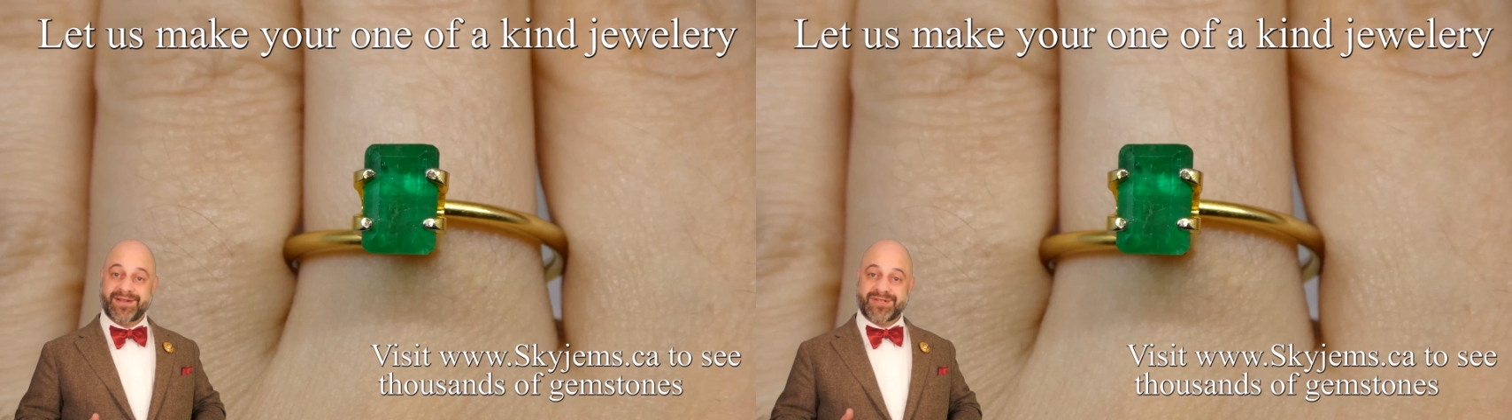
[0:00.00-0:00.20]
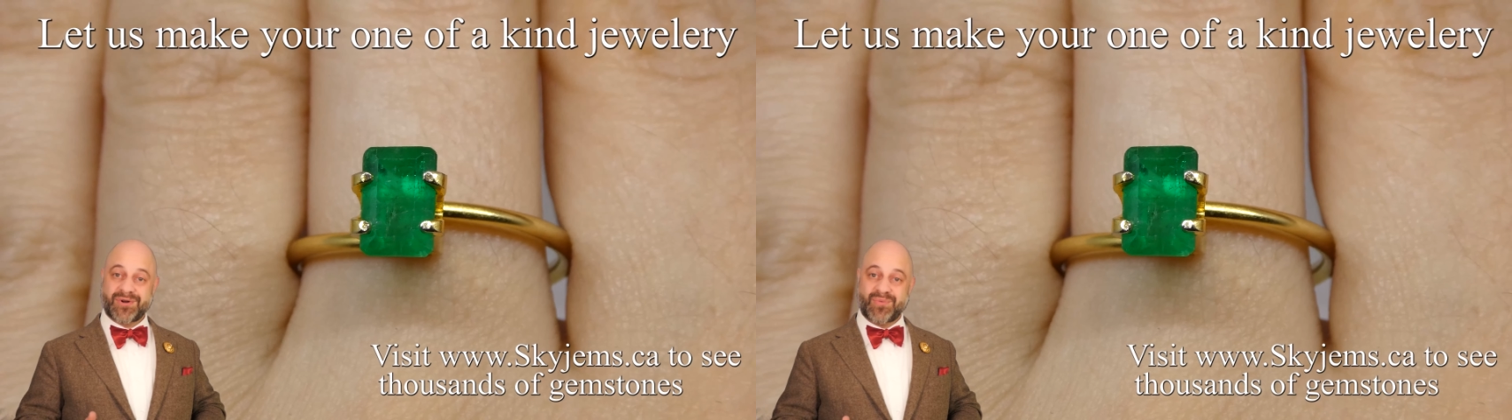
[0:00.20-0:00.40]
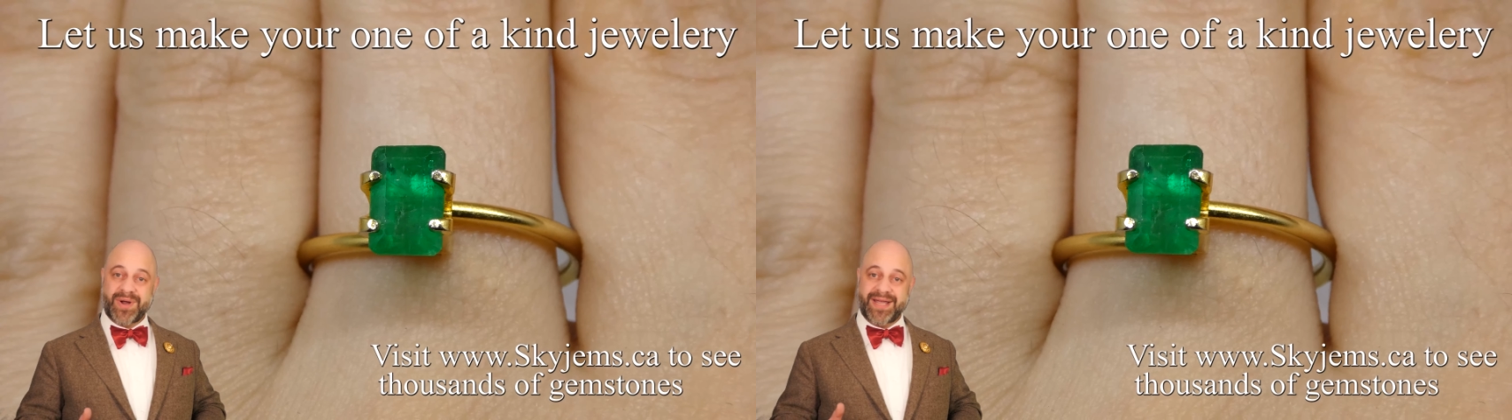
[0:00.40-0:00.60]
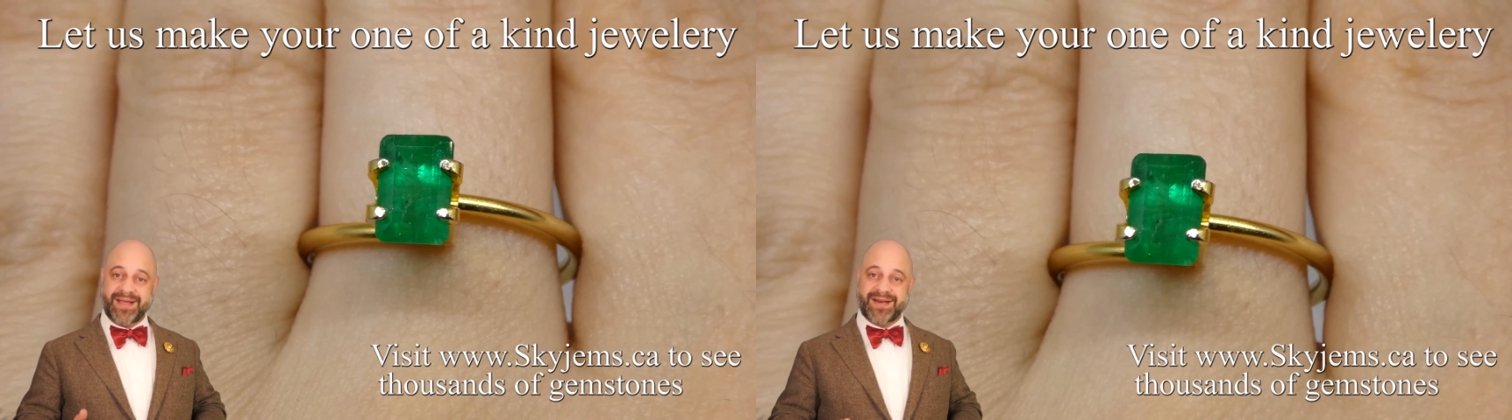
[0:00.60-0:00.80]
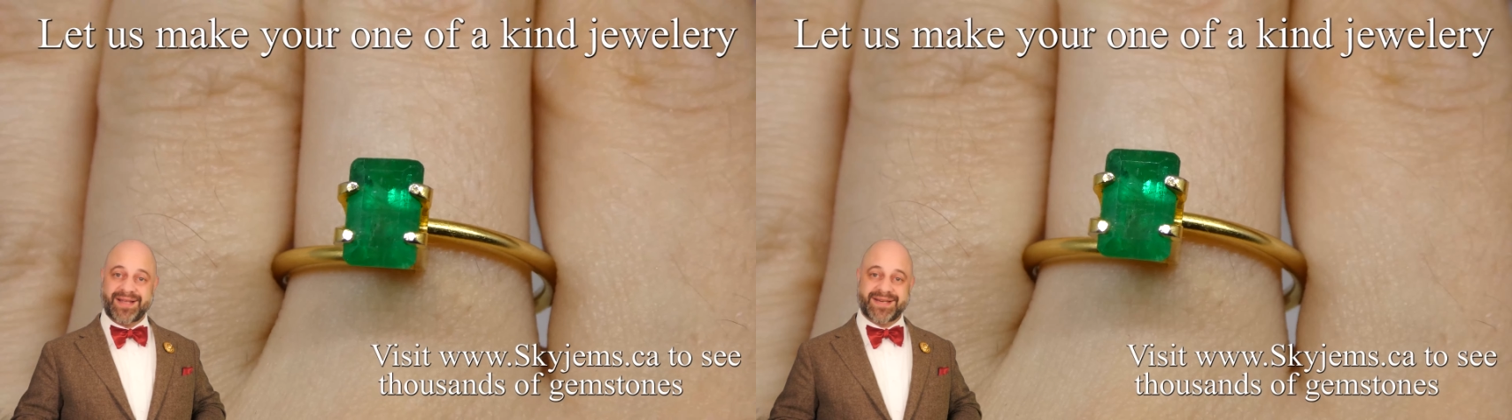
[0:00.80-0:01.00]
so we
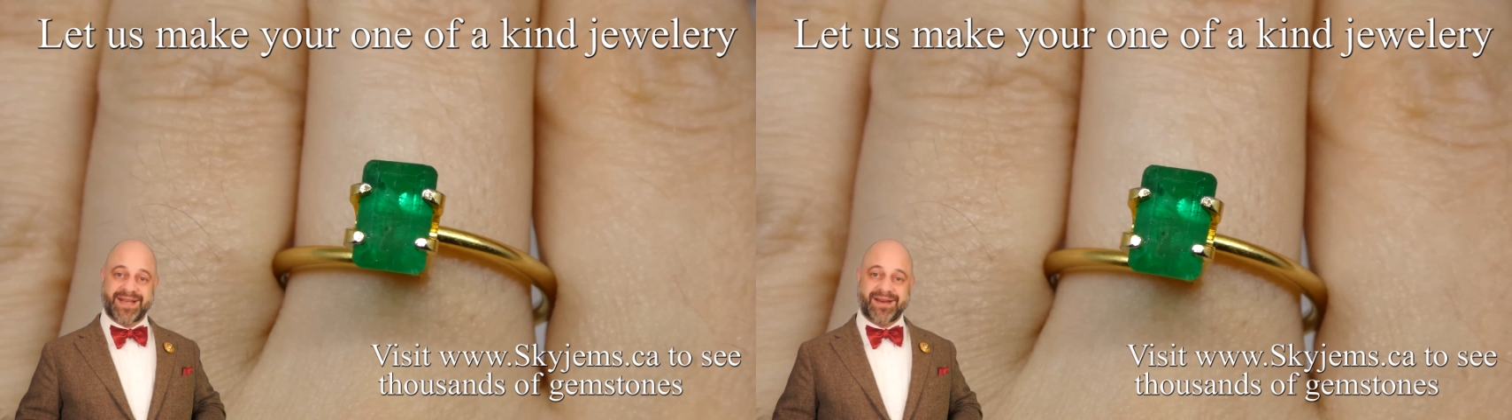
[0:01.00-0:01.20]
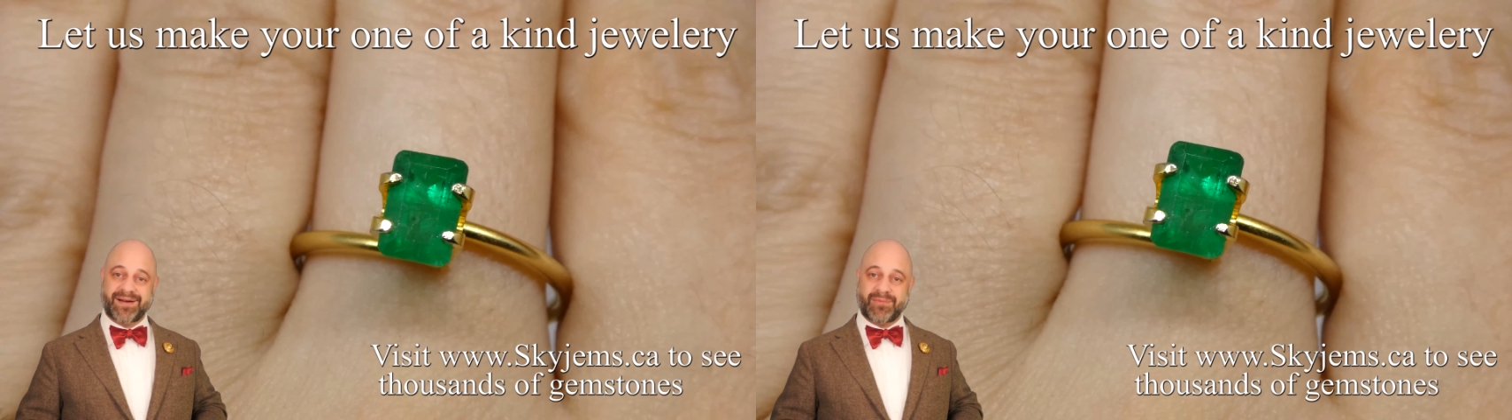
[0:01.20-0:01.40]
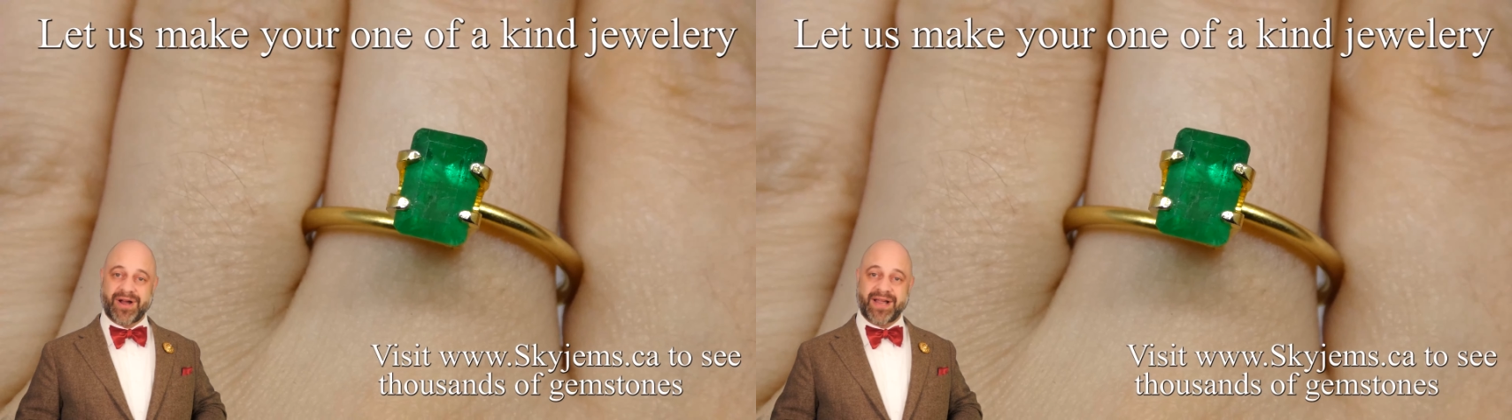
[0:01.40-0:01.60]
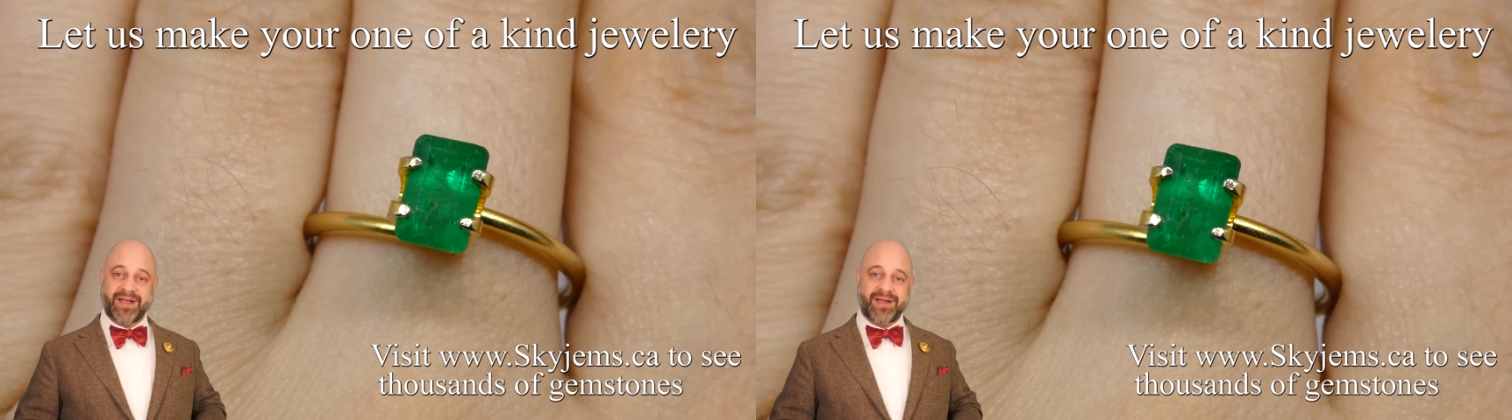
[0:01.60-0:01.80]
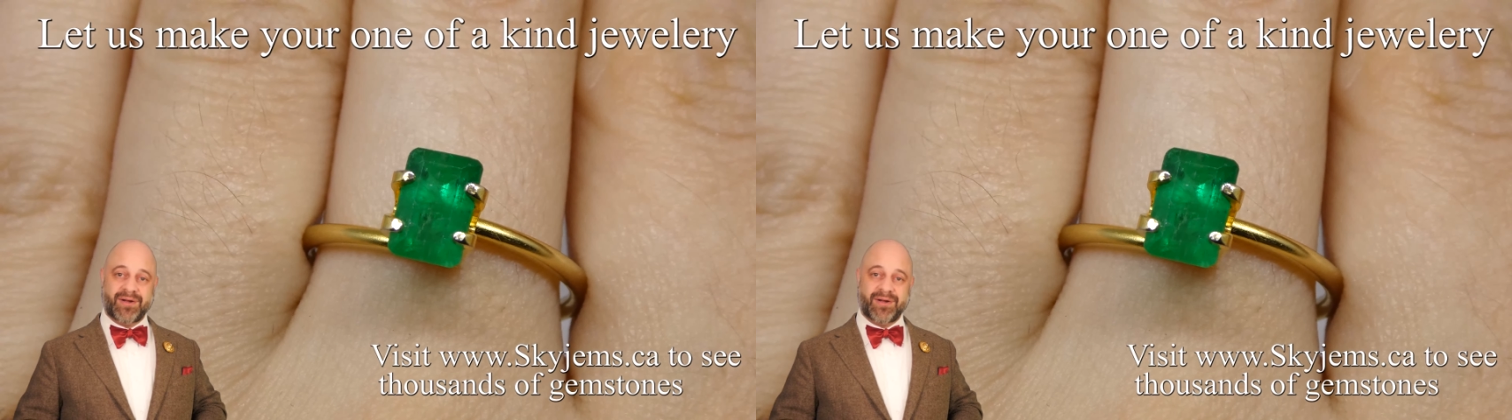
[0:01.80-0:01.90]
can continue to bring